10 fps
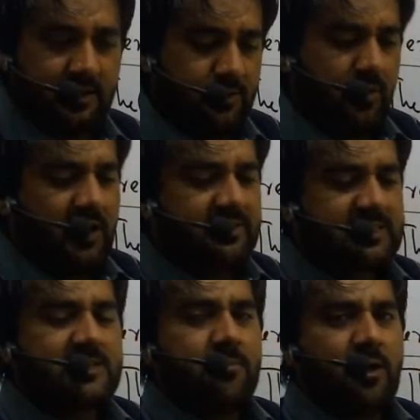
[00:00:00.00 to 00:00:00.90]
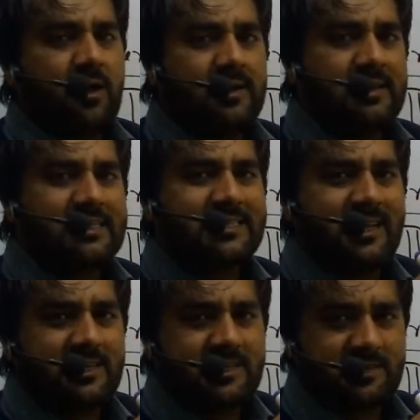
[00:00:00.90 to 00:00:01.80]
you have a small
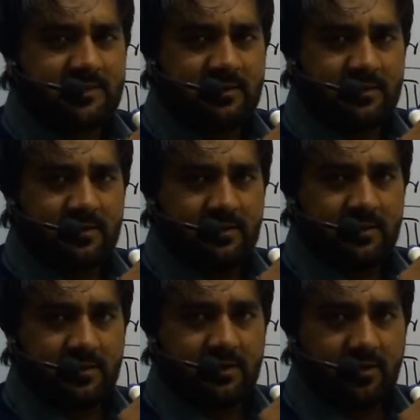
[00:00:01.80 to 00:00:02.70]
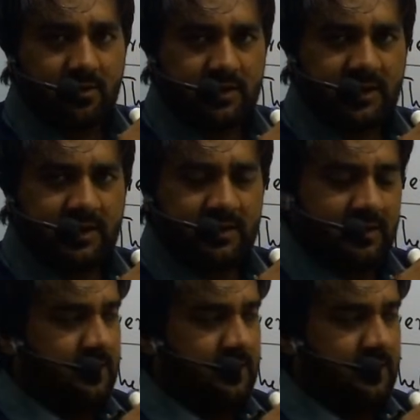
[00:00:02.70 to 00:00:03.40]
sticks. Okay,